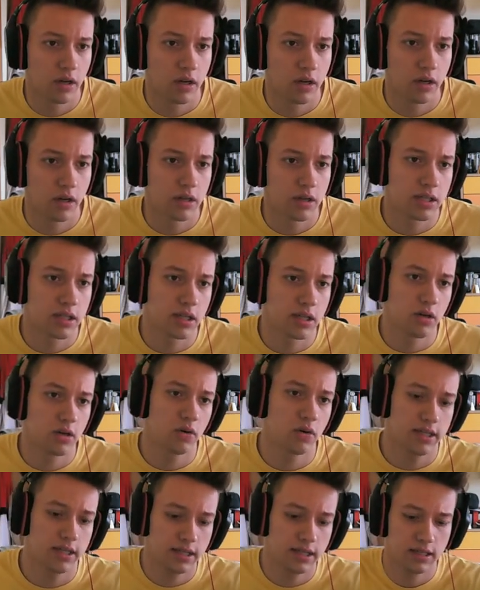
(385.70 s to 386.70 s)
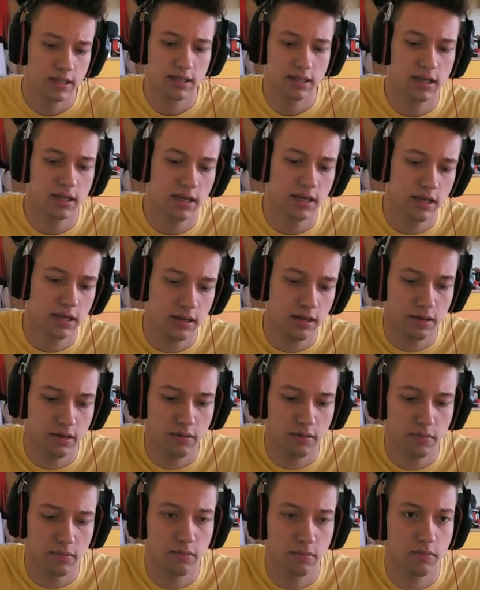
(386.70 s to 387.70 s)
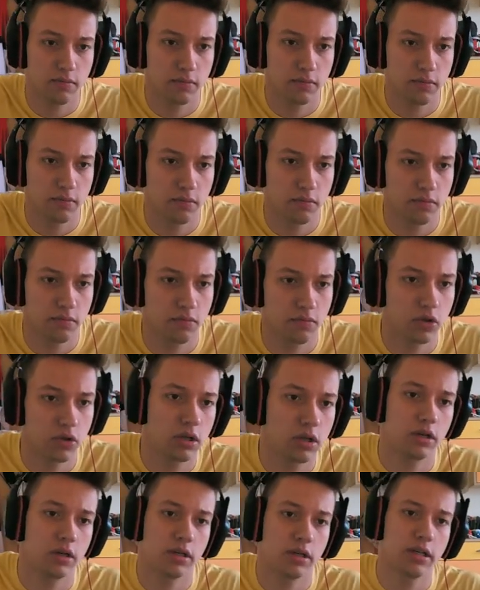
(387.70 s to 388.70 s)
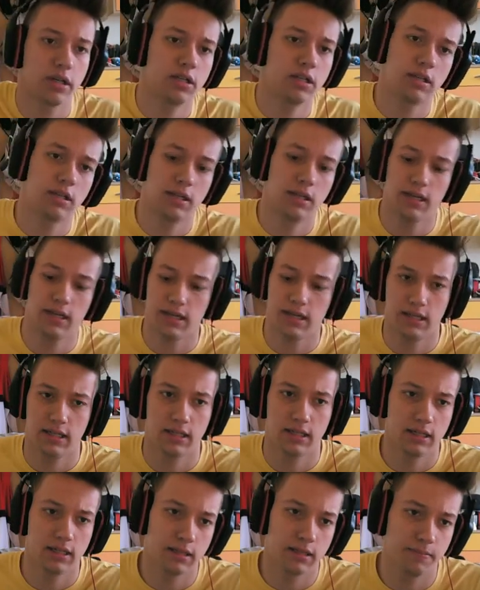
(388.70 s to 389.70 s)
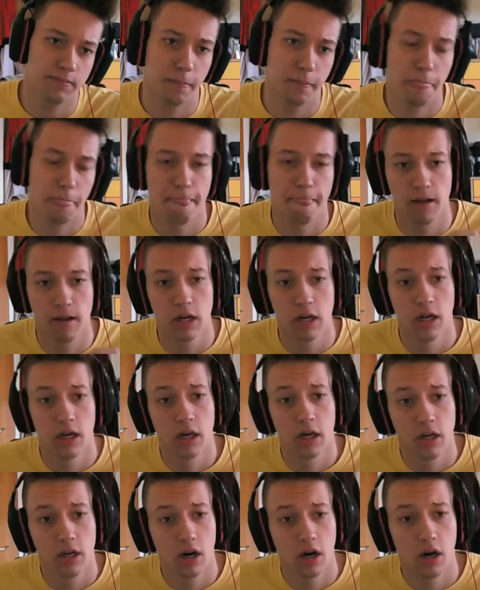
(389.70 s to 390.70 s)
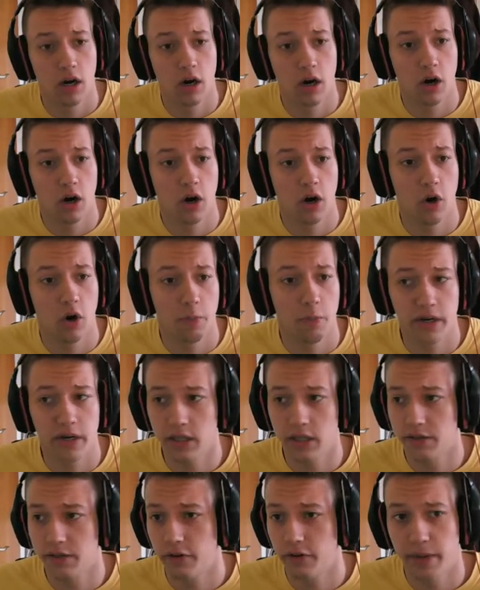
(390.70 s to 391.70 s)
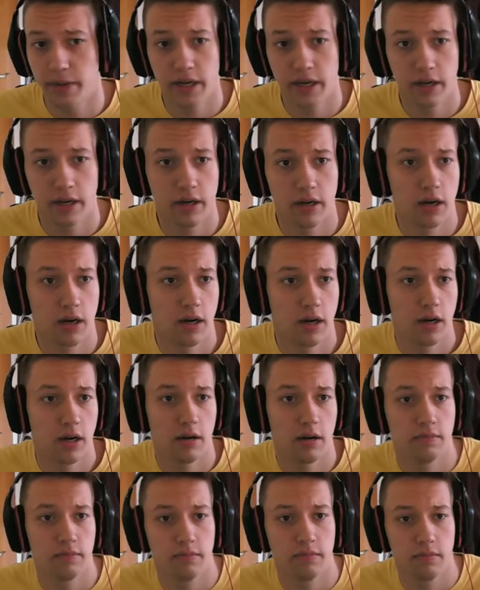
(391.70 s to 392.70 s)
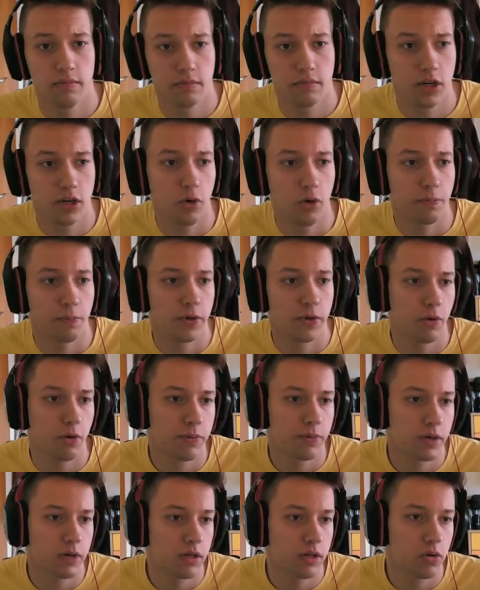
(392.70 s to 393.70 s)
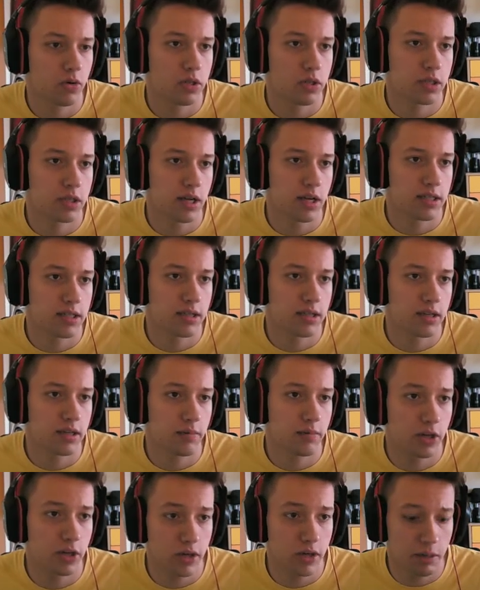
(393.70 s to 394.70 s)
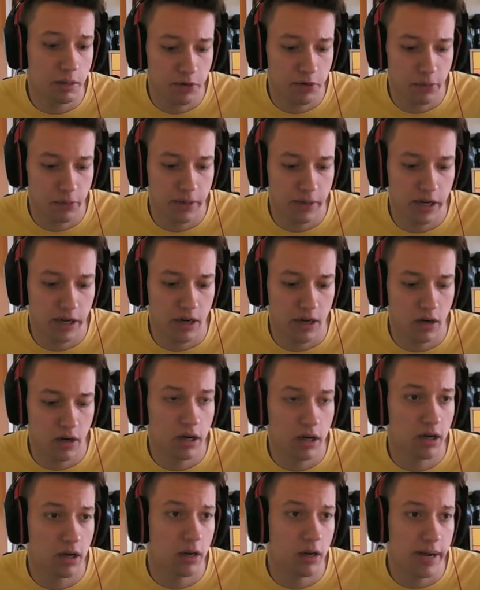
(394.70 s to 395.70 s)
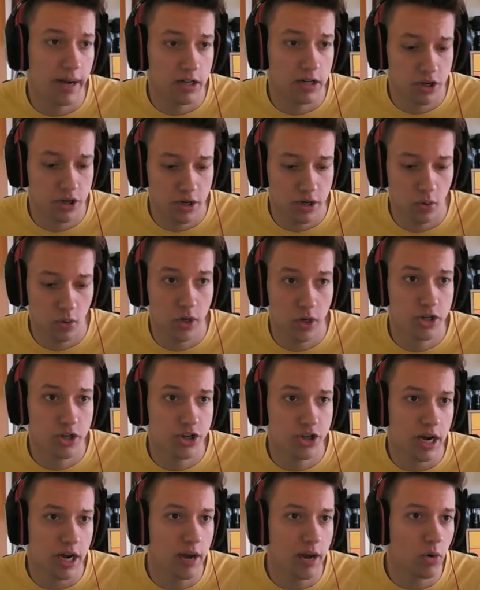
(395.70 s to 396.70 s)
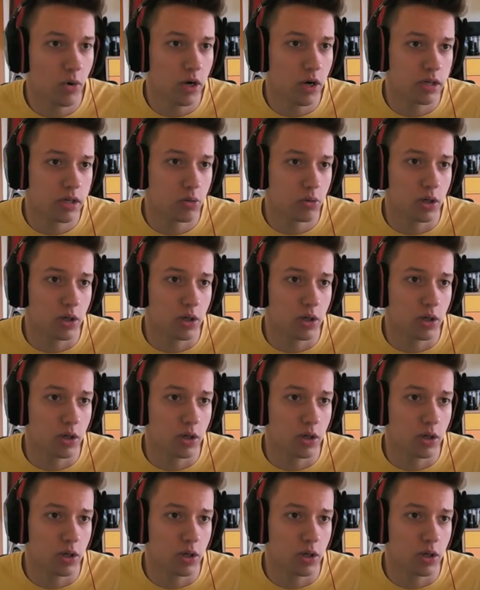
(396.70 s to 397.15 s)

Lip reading: So let's see. This, yes. Open this for me. Nope. That's the WWPL match, which I won as well.